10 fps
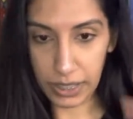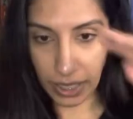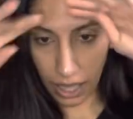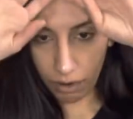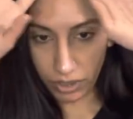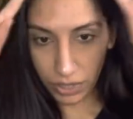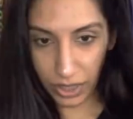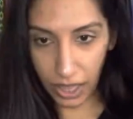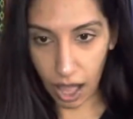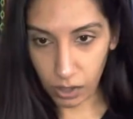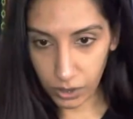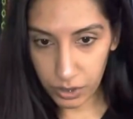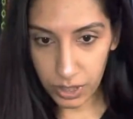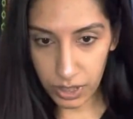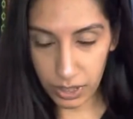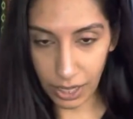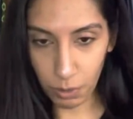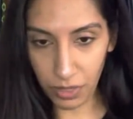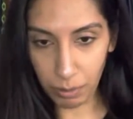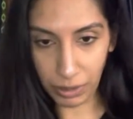Like everything else, that's
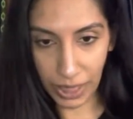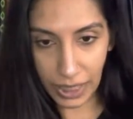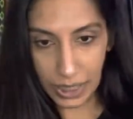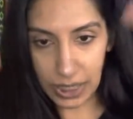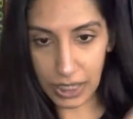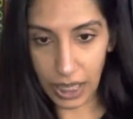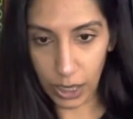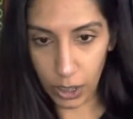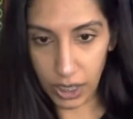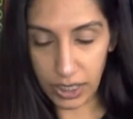why the blanket is here.